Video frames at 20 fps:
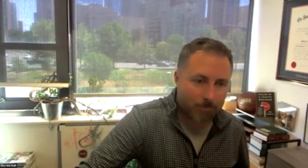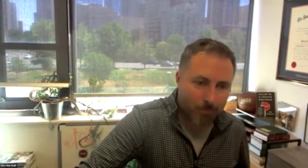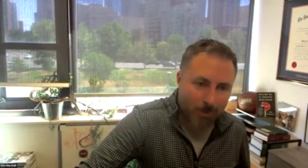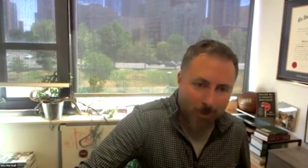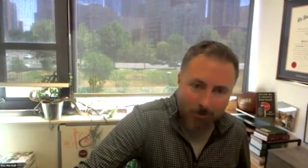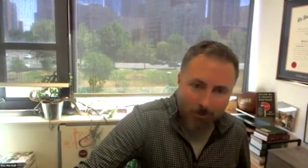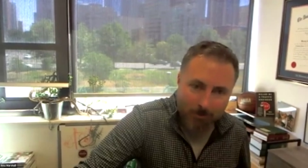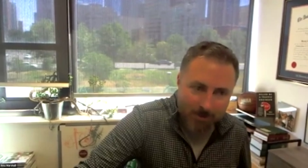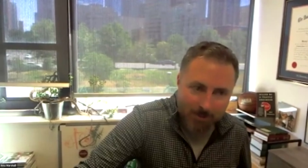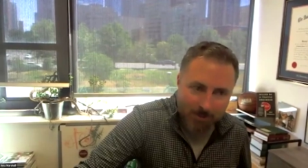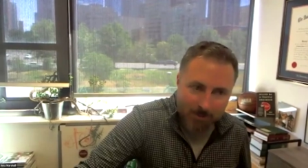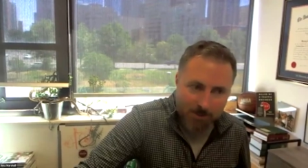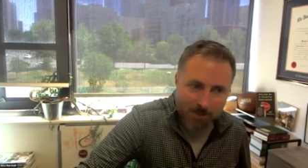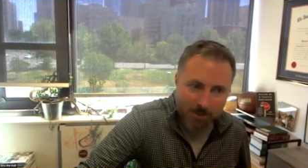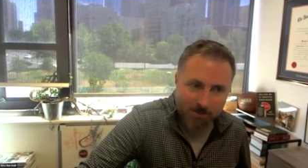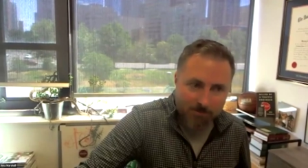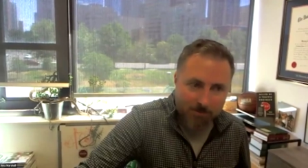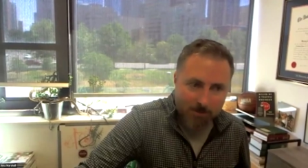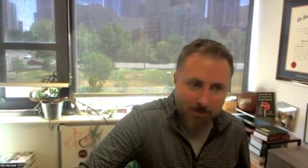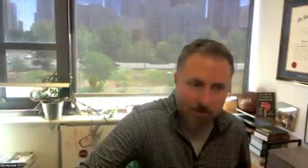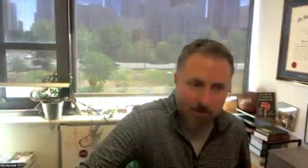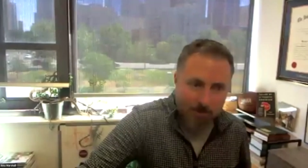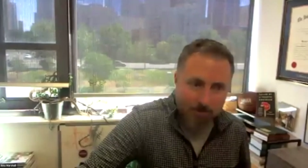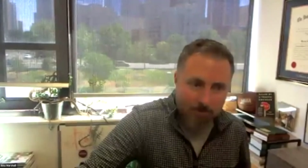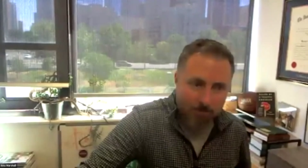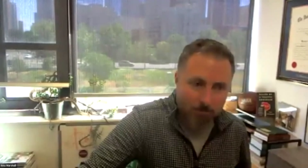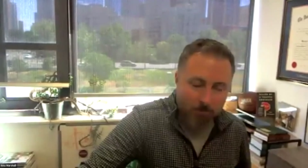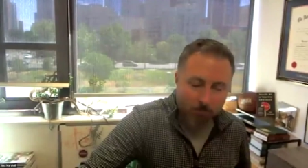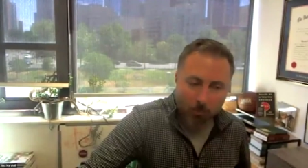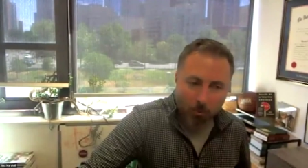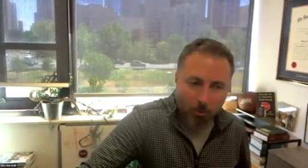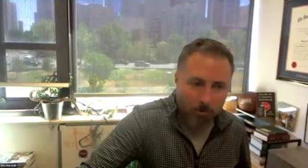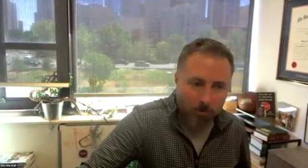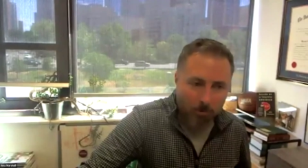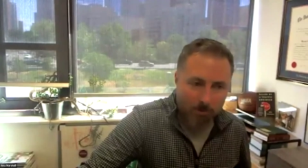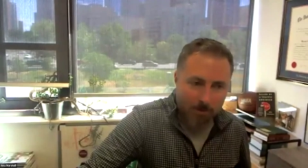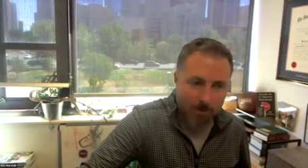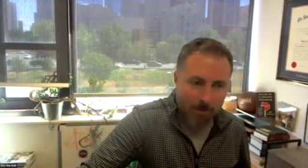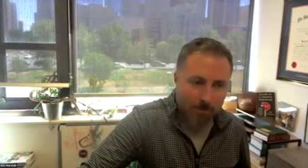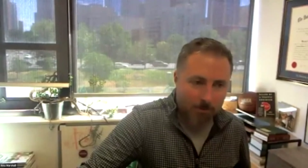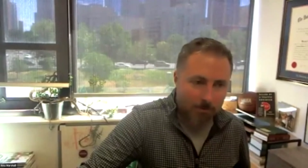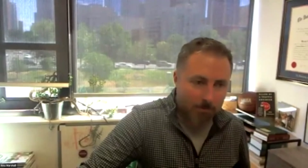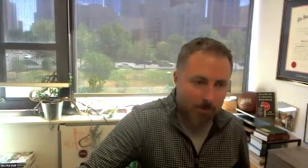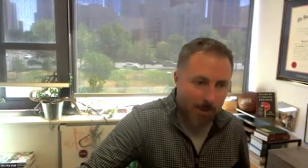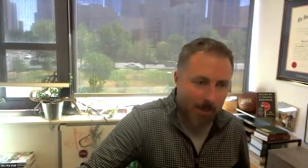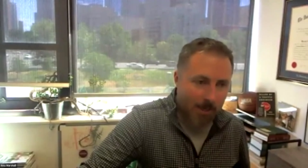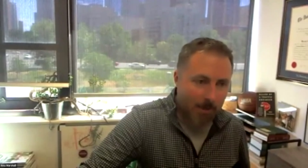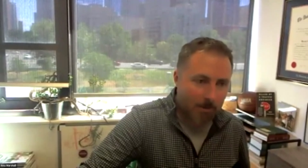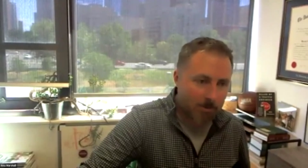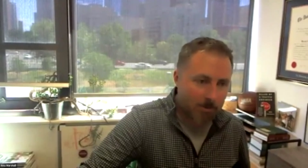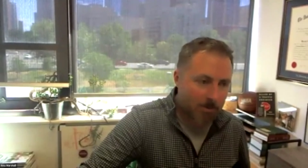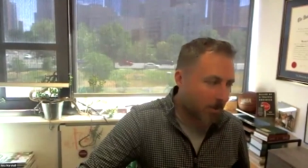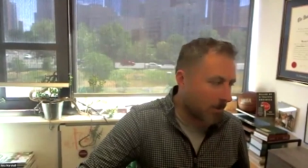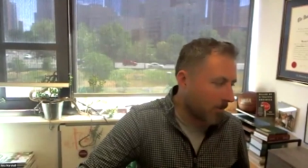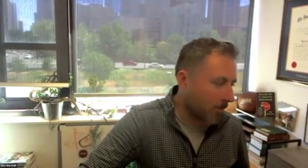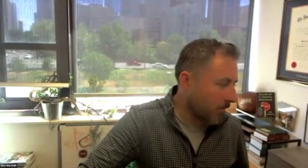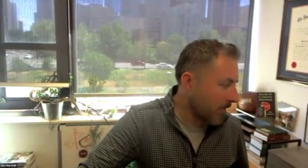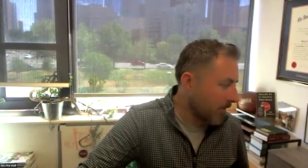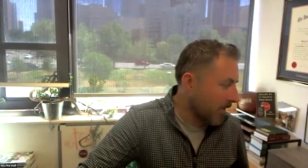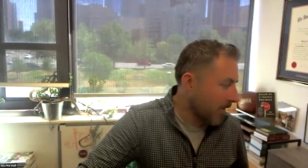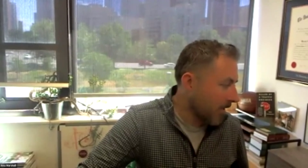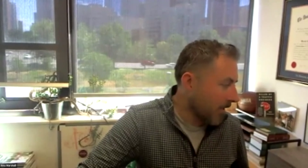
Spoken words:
prioritize safety more than they do now. So